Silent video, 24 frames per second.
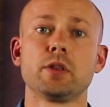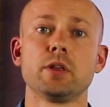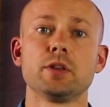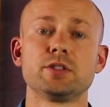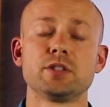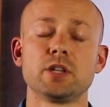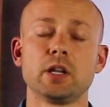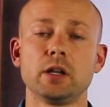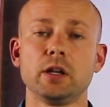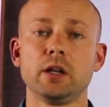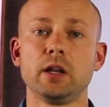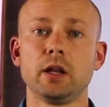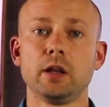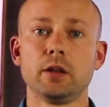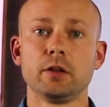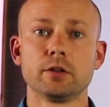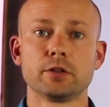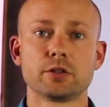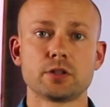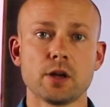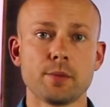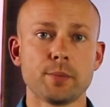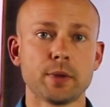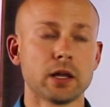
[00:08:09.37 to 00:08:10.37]
the acidity in the
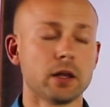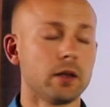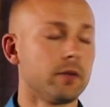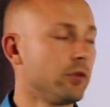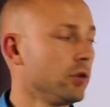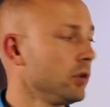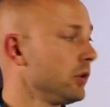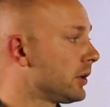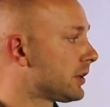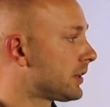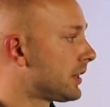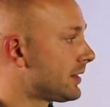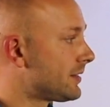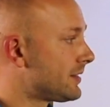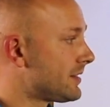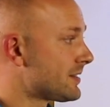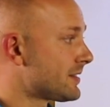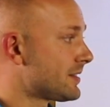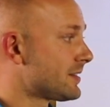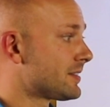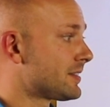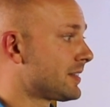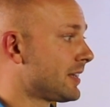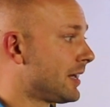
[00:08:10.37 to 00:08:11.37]
stomach. If you looked at
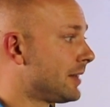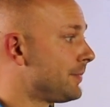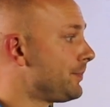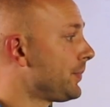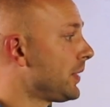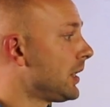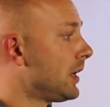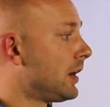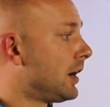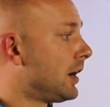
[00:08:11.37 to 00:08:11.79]
this and said,